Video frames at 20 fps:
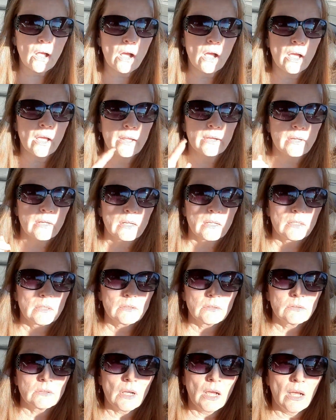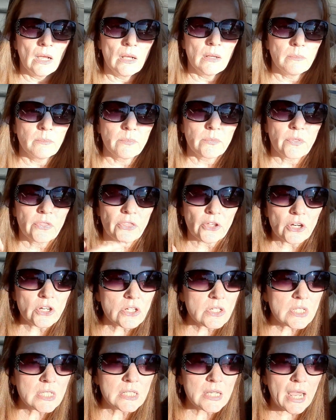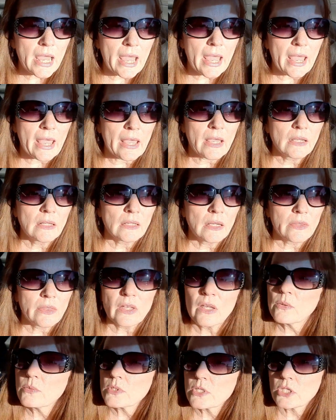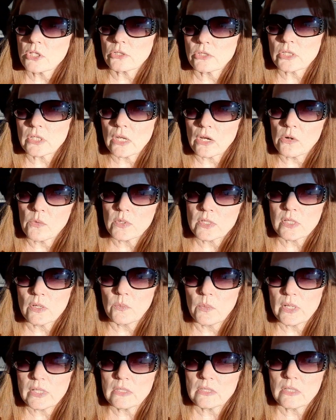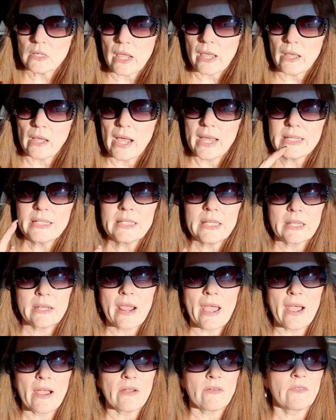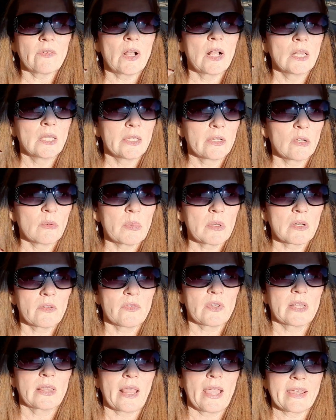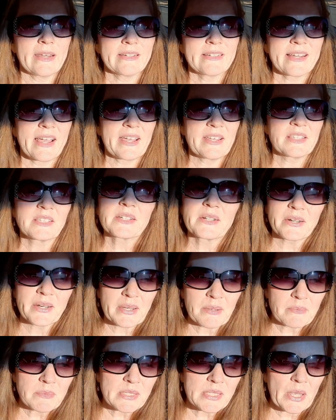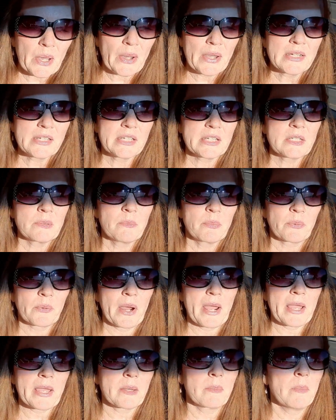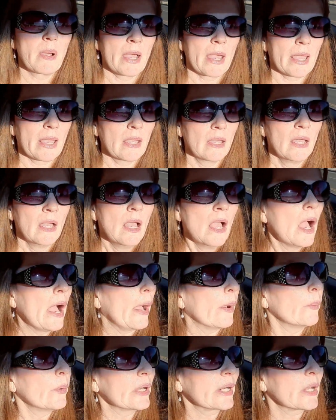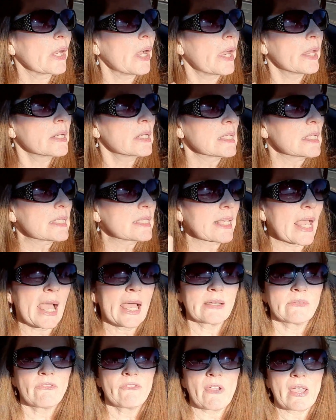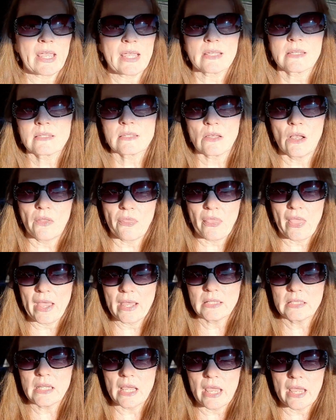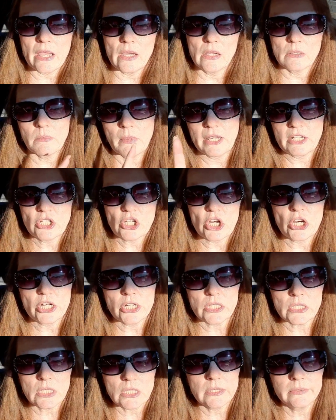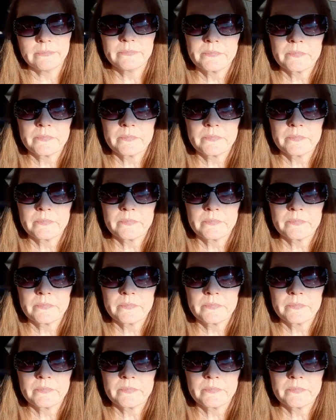on Thursday. I think it was Thursday, or was it Wednesday? I did have a little bit of enlightened ice cream, so I did break my, I would have gotten a sad face on that day on my chart,